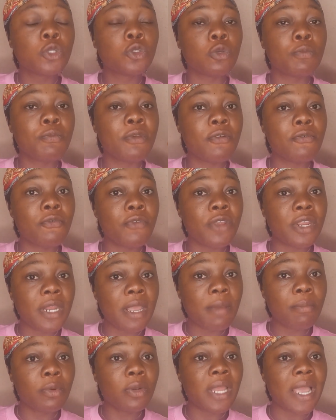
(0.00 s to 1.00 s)
to be
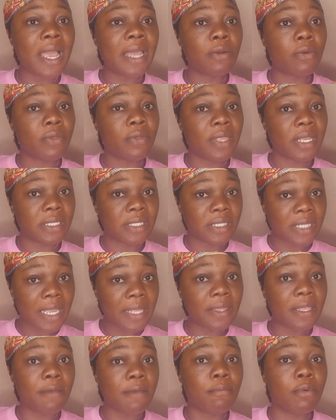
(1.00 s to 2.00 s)
readable and
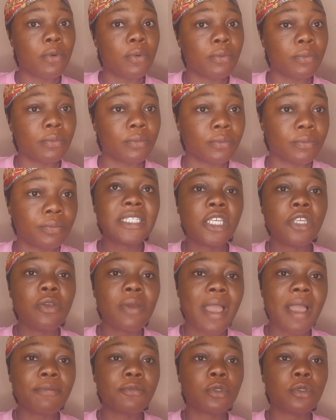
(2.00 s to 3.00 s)
understandable. The next thing
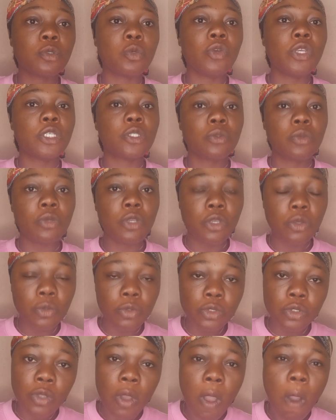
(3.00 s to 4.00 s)
you have to do is to
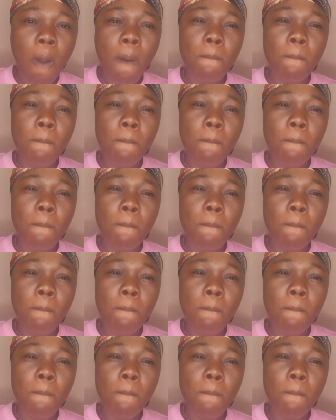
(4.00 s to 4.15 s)
use